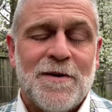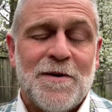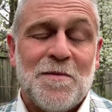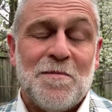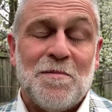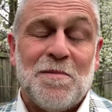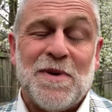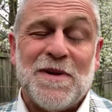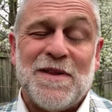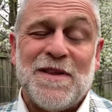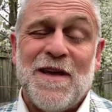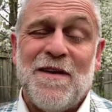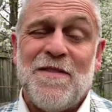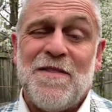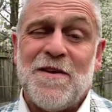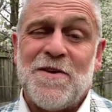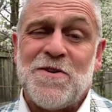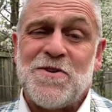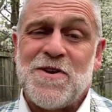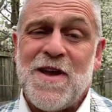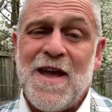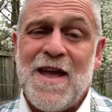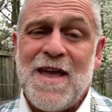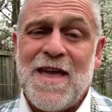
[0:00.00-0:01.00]
But then the
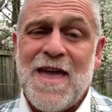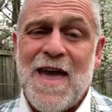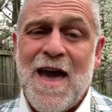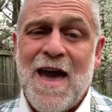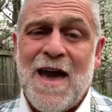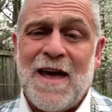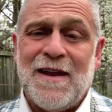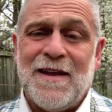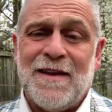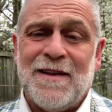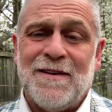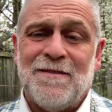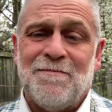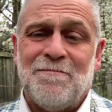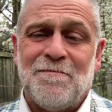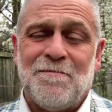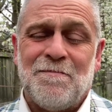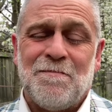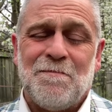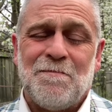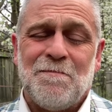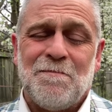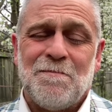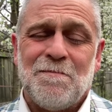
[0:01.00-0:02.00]
sheikh added,
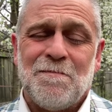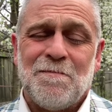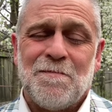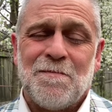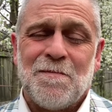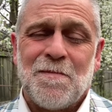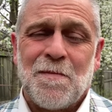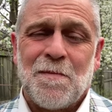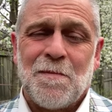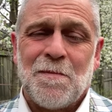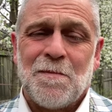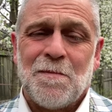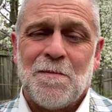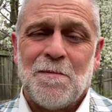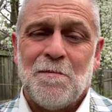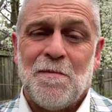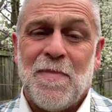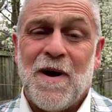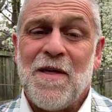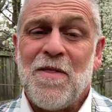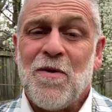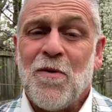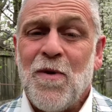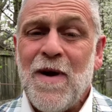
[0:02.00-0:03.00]

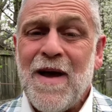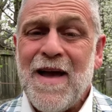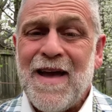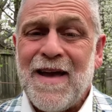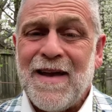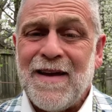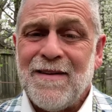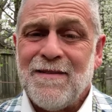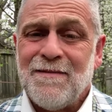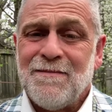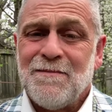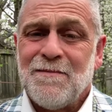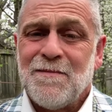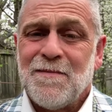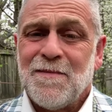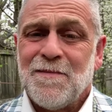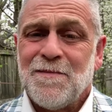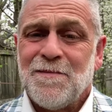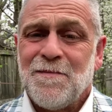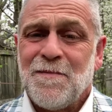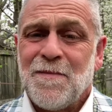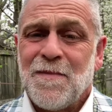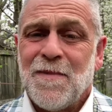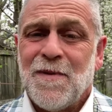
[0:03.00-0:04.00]
"By the way,
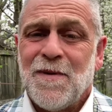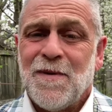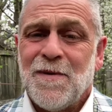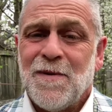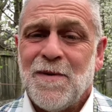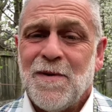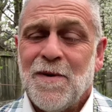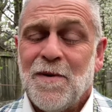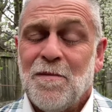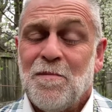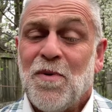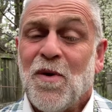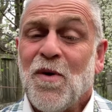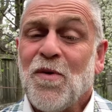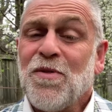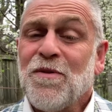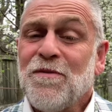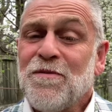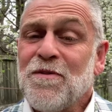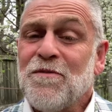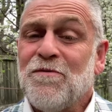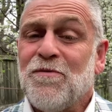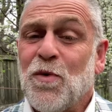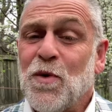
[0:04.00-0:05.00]
both of
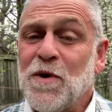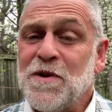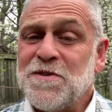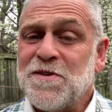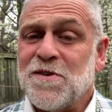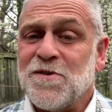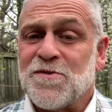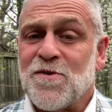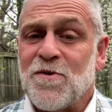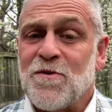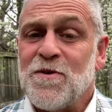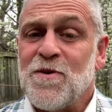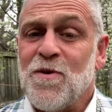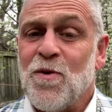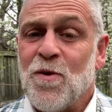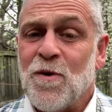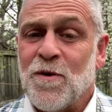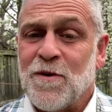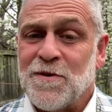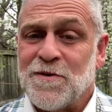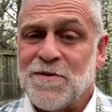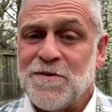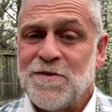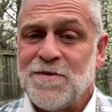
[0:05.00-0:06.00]
the voices are
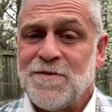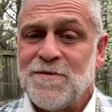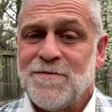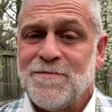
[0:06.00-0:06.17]
yours."